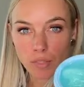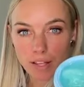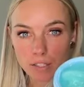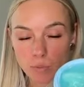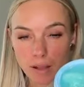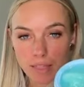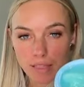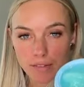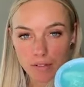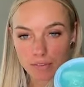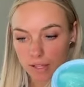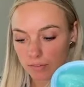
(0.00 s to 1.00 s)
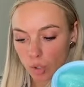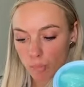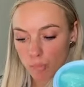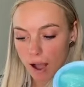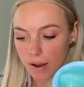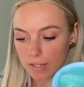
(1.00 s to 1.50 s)
That's why that little
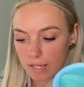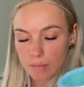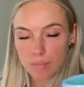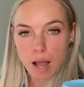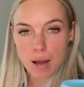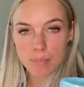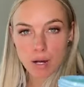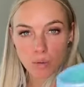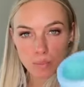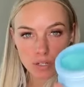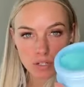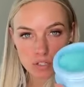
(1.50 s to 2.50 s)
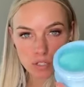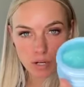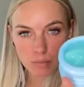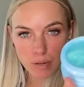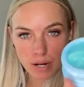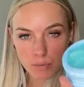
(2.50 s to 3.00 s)
pod can pop out, because you
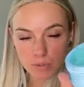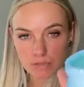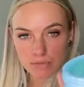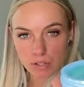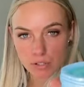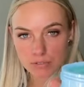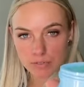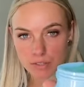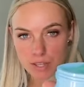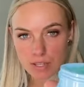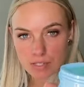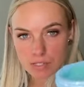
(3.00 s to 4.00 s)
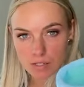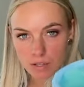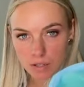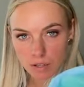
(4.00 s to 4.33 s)
can buy refills for this.